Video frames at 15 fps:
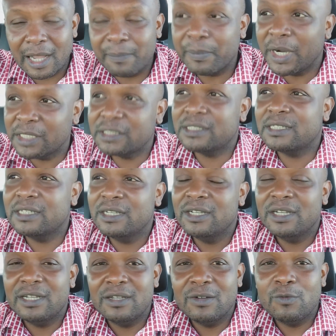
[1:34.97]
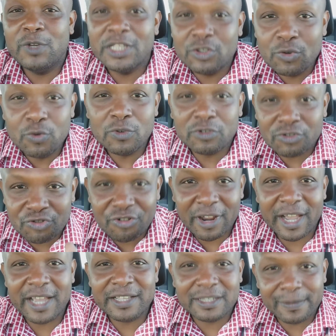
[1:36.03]
but we do
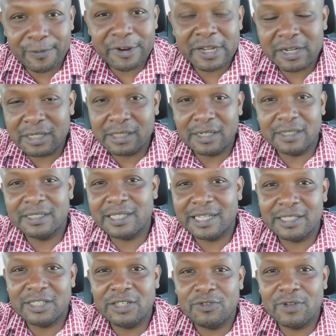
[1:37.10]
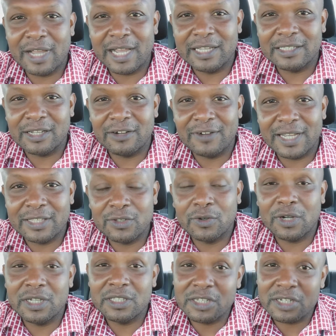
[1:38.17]
try to bring good content to you guys all right so
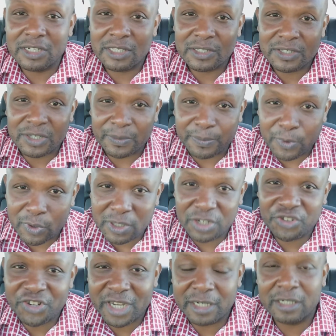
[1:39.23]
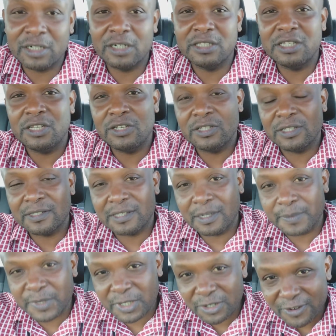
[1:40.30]
continue to support the channel continue to
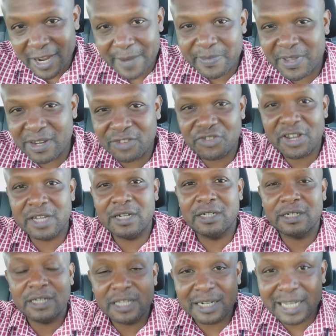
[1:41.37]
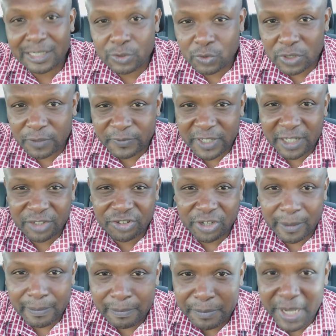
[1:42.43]
subscribe to the channel click that
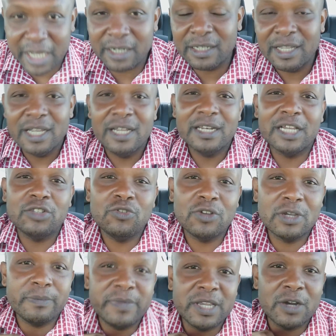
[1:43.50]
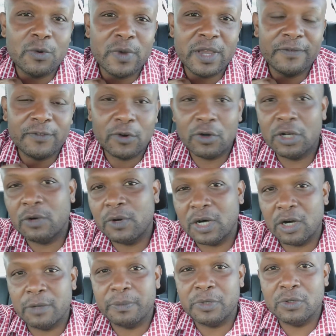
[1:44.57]
notification bell that you could be aware of all our
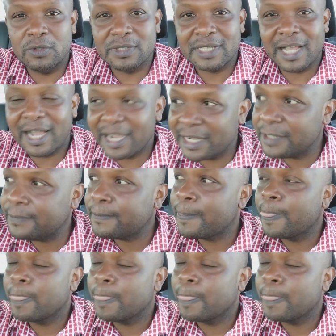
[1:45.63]
uploads and